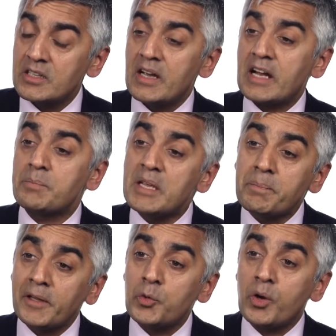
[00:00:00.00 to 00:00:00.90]
And
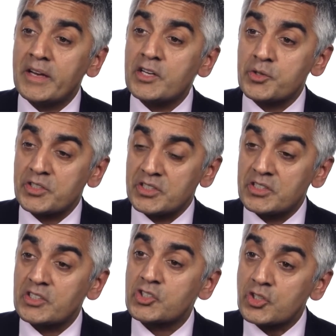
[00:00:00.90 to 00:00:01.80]
people who are interested
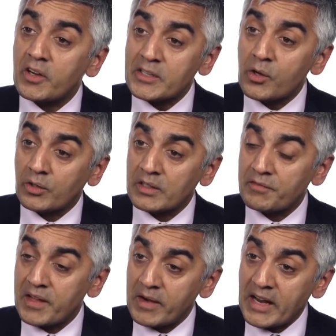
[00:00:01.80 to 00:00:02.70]
can sign on
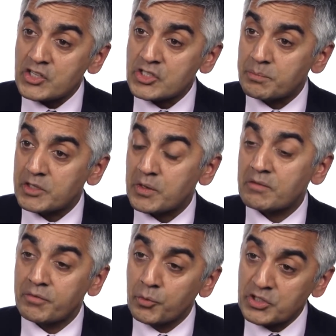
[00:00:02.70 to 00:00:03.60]
if they're aged between
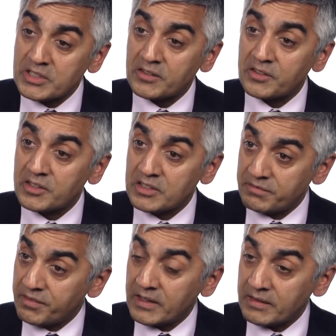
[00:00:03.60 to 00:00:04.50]
14 and
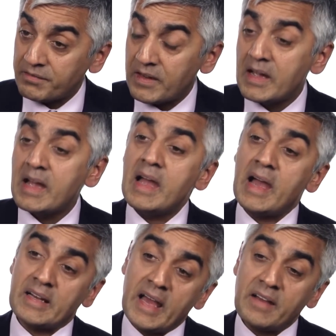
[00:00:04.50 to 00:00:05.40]
35
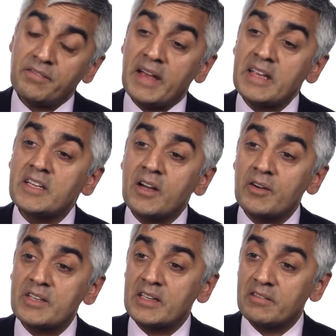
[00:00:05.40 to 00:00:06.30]
and have a
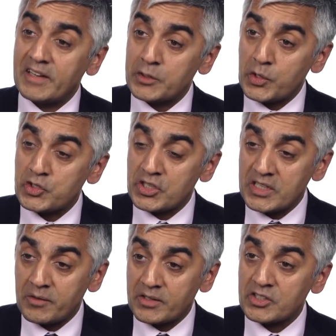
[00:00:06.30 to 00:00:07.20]
cardiac evaluation
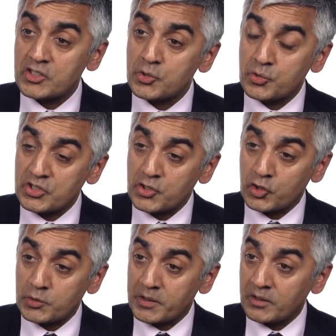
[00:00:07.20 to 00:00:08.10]
here at St George's
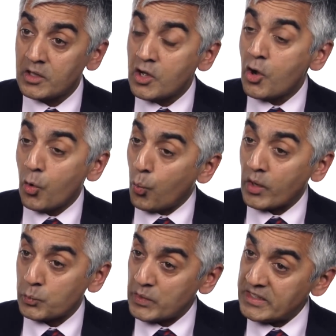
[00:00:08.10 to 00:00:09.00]
Hospital
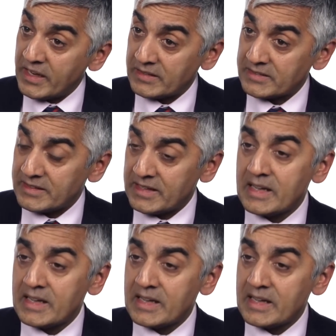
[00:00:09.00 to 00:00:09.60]
one weekend.